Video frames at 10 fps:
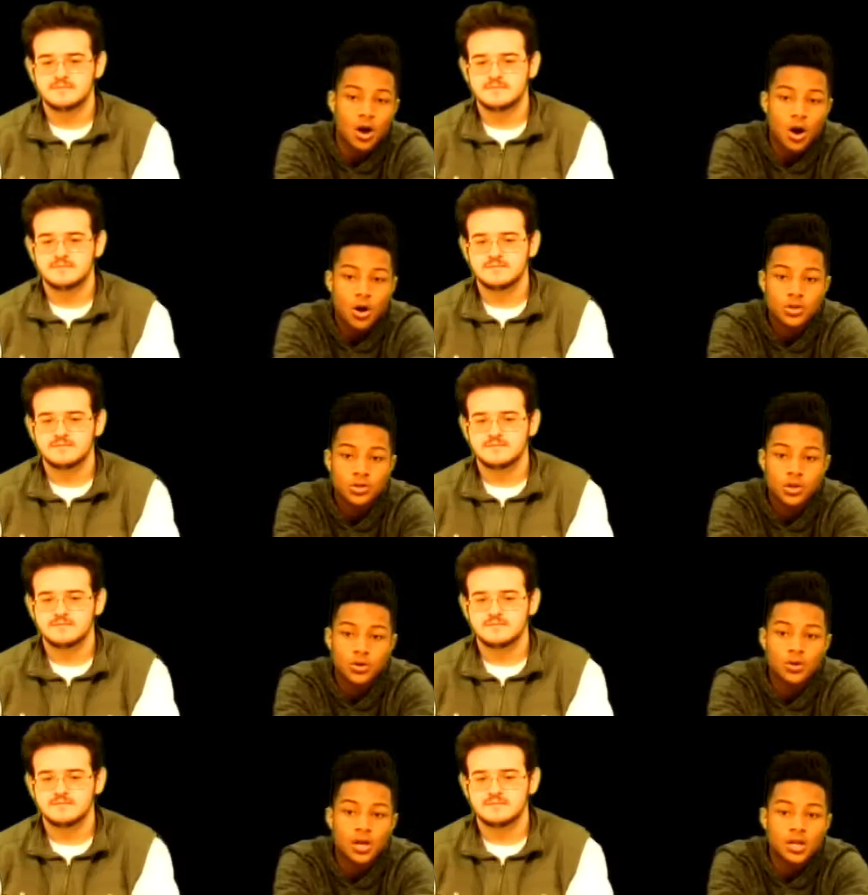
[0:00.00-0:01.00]

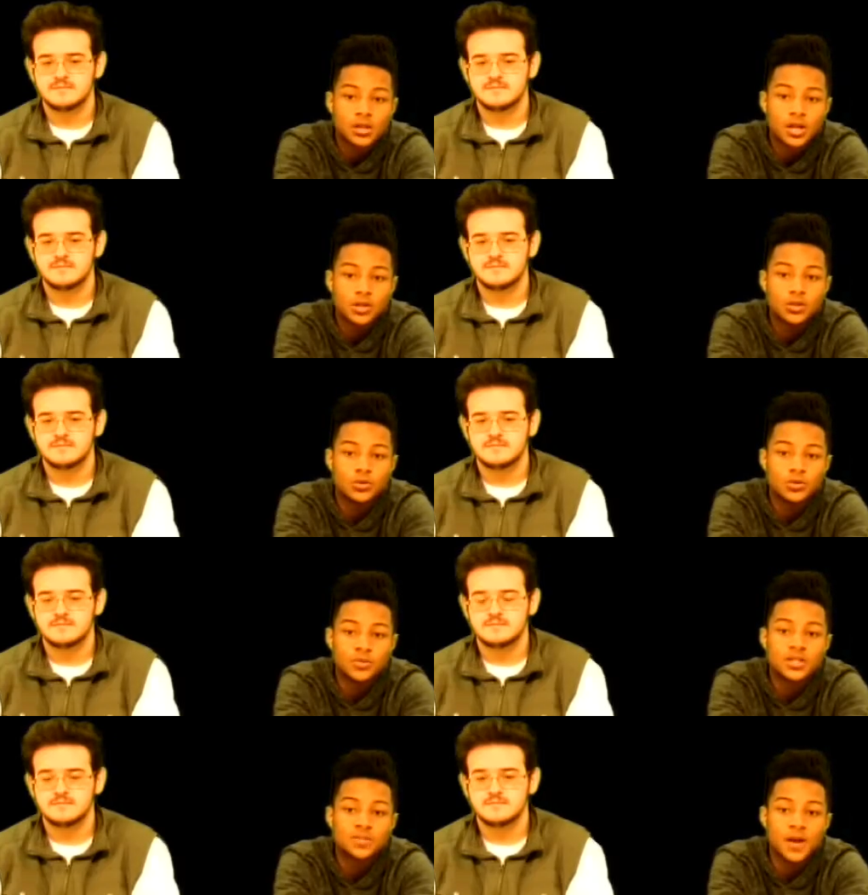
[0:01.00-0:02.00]
Speaker 1: Also, thank you to
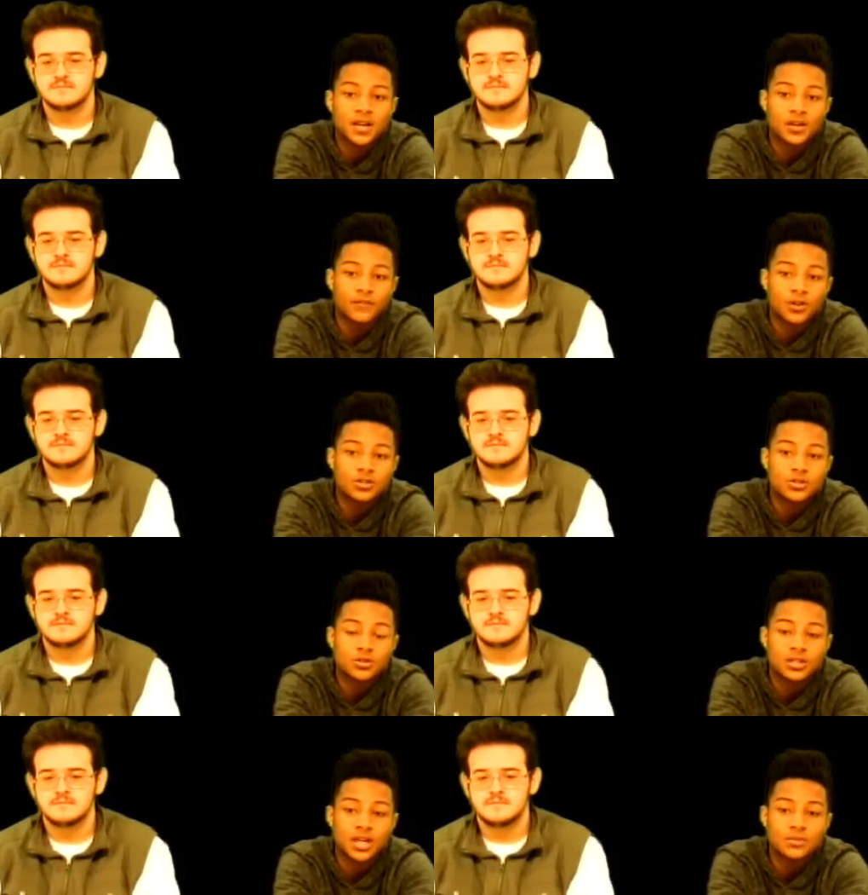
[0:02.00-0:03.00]
Mrs. Penning for
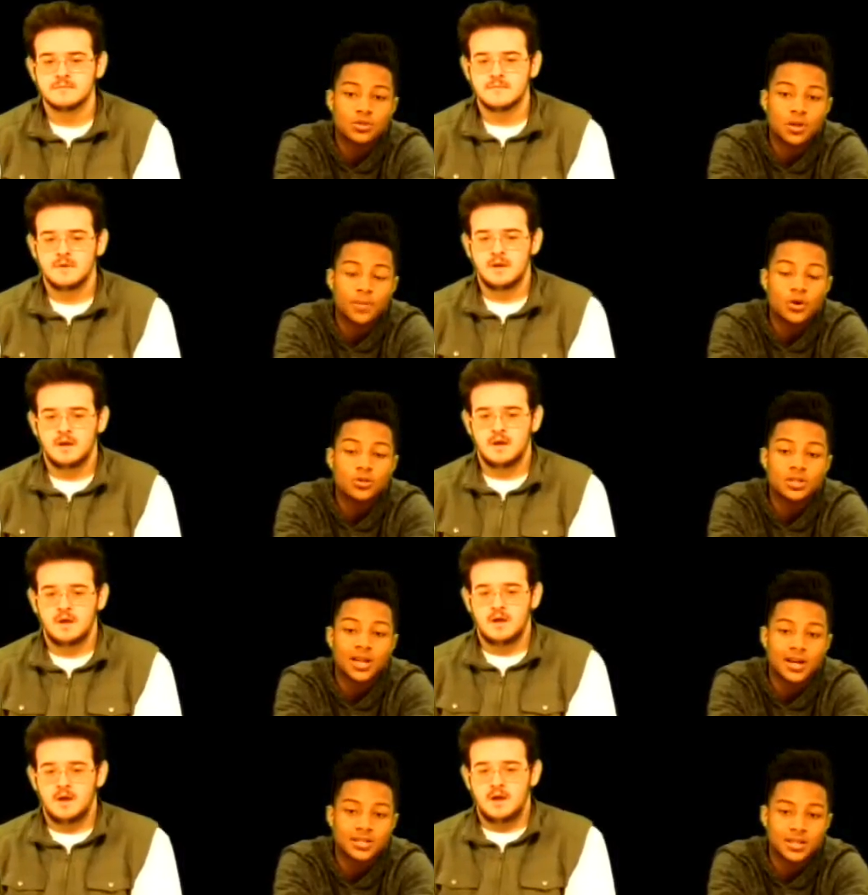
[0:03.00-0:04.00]
introducing them to the poetry
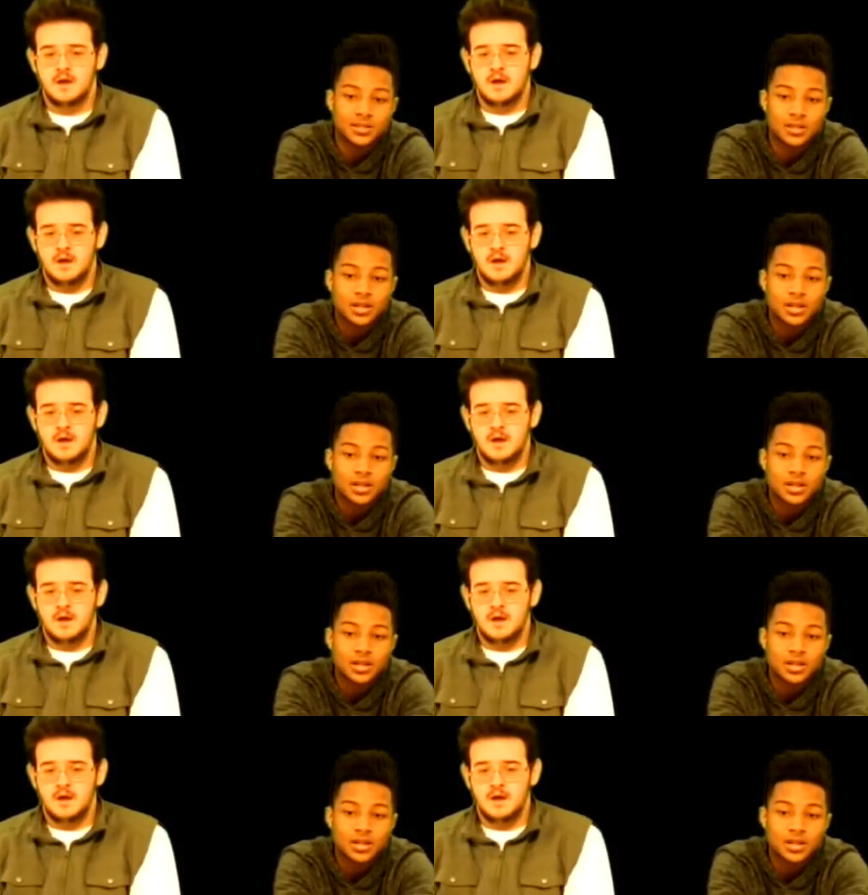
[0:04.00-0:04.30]
contest.